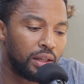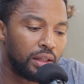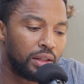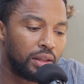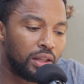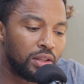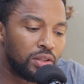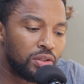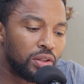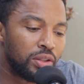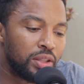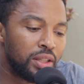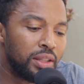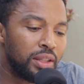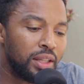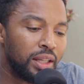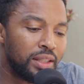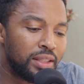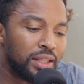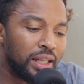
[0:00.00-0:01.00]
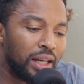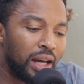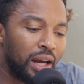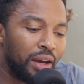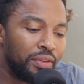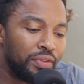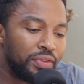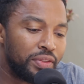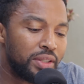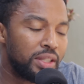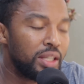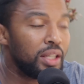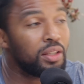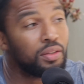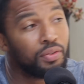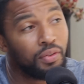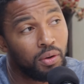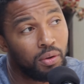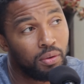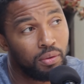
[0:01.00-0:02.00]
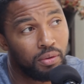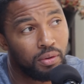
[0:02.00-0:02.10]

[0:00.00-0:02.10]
there's certain things that I've seeked for